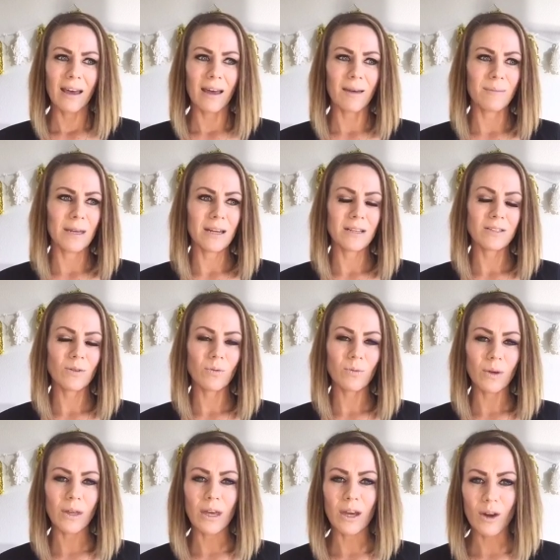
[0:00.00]
I mean, it's a
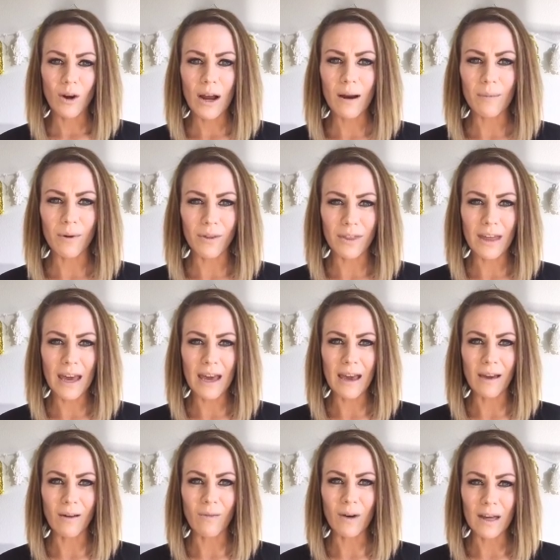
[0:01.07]
really incredible thing